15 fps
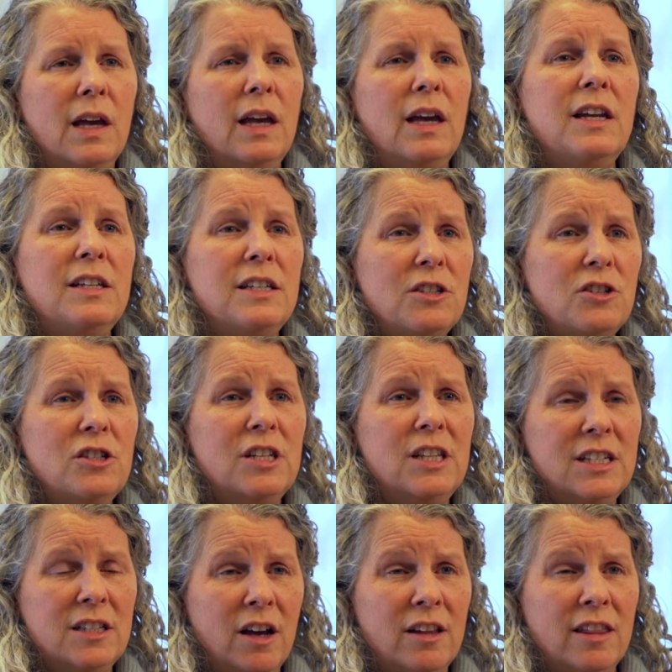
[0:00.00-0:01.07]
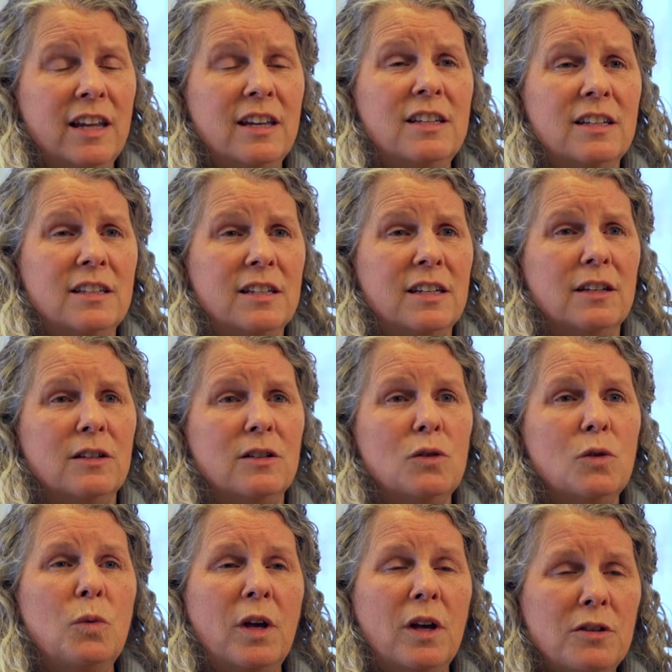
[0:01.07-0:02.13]
In addition to these authentic
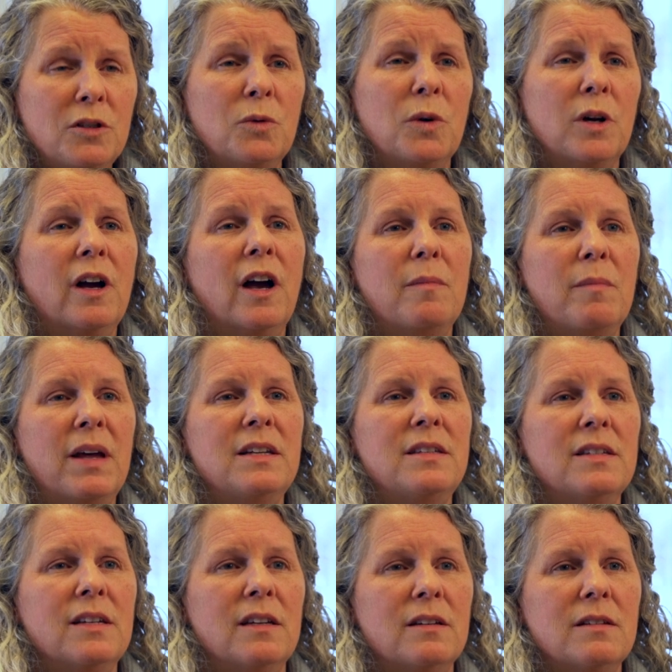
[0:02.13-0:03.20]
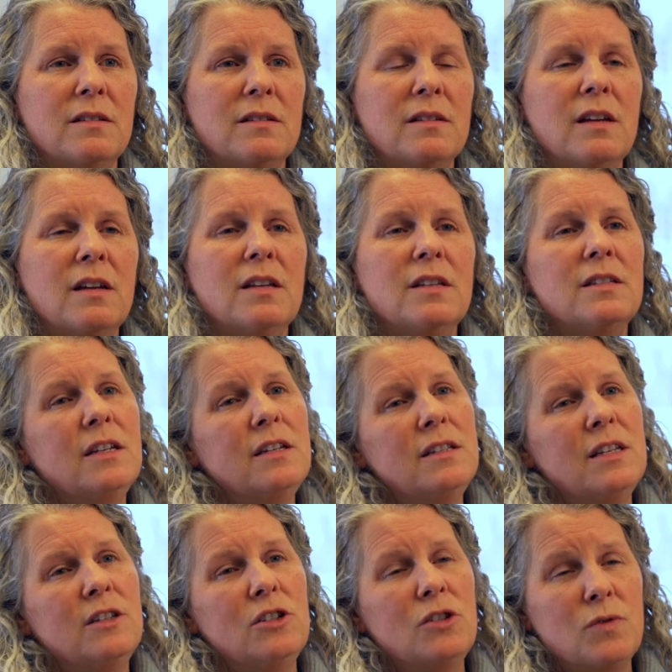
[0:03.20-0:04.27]
skills, we also work on meta skills, skills
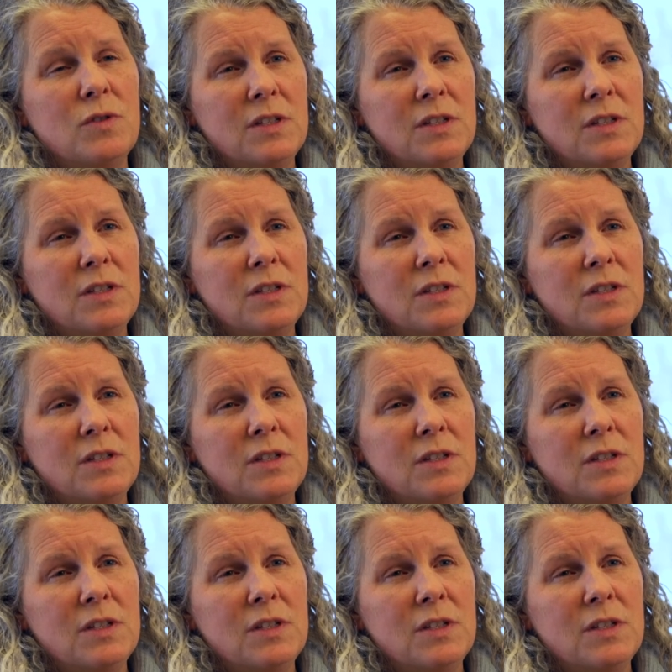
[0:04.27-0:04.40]
such as